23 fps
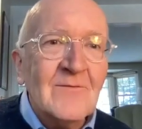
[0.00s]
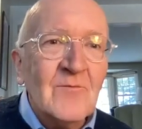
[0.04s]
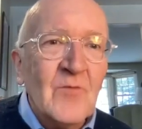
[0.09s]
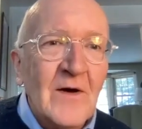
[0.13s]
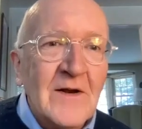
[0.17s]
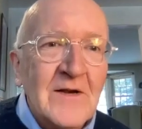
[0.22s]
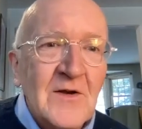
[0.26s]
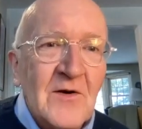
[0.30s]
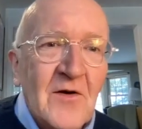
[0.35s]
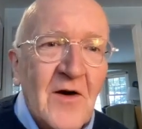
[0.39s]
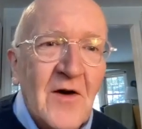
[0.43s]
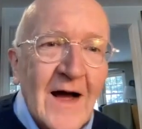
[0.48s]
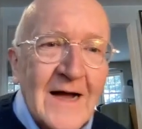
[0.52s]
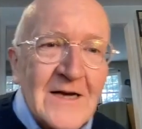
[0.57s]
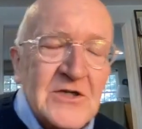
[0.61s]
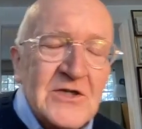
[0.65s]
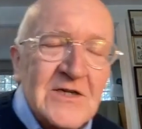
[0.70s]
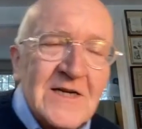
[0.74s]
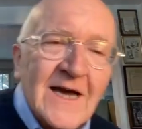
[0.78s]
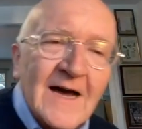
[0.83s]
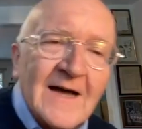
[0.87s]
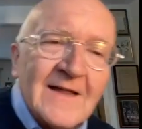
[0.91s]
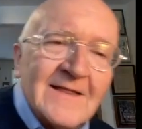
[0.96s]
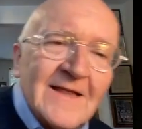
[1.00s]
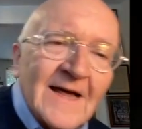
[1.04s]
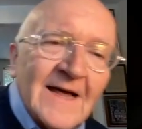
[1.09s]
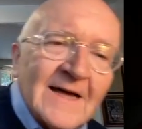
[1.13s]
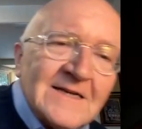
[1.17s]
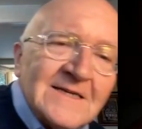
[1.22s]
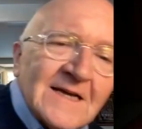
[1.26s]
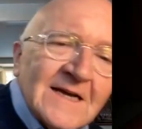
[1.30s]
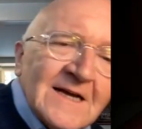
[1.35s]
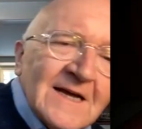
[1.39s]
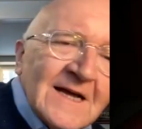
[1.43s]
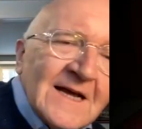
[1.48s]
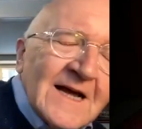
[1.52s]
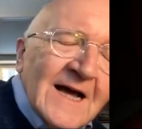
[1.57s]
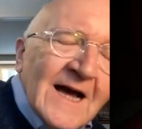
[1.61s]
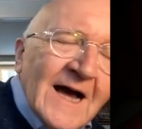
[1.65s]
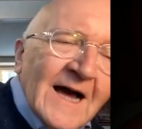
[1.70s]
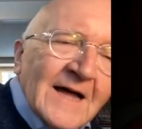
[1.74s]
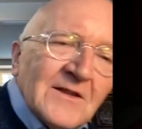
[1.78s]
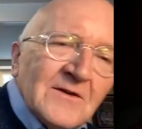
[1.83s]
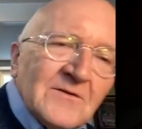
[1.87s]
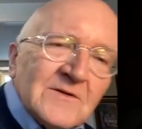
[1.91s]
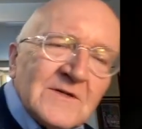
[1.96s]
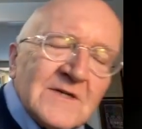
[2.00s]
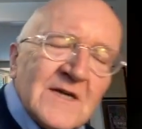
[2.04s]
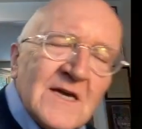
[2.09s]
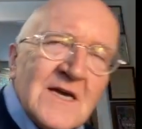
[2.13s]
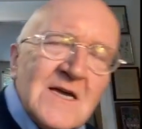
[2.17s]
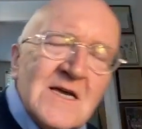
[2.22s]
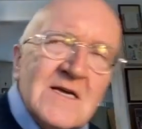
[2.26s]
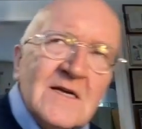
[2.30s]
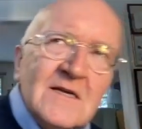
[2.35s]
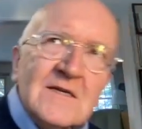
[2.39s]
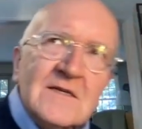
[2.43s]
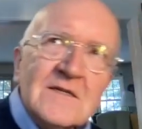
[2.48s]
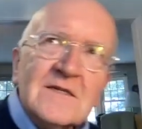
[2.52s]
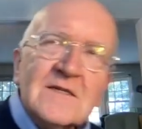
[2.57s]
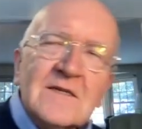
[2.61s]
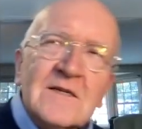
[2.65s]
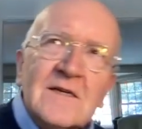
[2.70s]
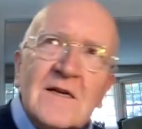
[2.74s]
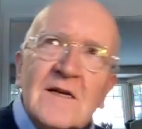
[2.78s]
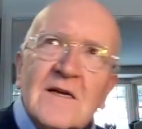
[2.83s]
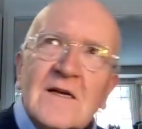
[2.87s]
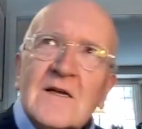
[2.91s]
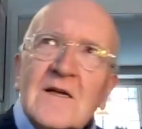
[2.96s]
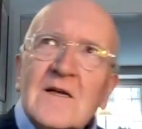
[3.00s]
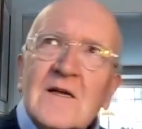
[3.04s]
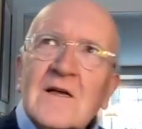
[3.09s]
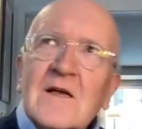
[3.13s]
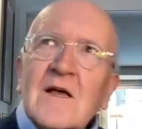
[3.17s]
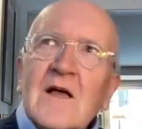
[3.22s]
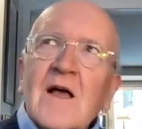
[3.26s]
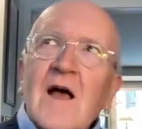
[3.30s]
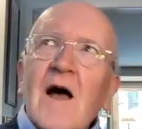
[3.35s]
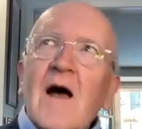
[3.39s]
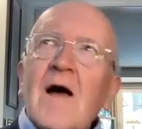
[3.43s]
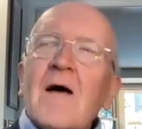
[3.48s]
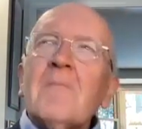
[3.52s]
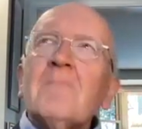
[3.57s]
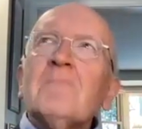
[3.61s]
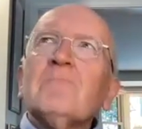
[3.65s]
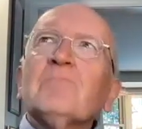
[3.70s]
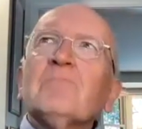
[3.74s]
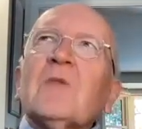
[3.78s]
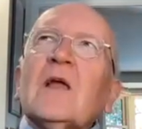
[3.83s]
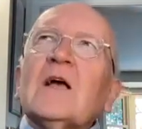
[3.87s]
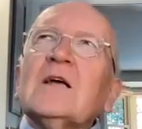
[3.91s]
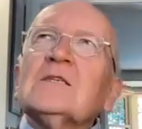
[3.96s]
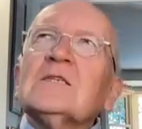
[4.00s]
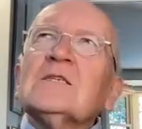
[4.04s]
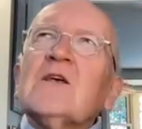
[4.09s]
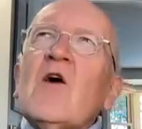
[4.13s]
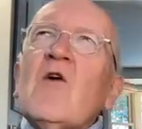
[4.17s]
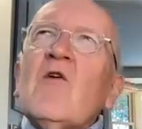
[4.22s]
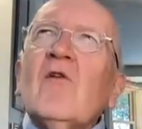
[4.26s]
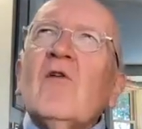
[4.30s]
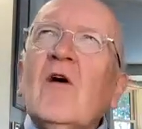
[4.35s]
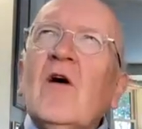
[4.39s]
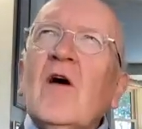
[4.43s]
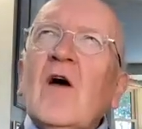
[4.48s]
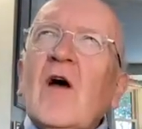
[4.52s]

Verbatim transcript: when you're actually at that at those keys um, so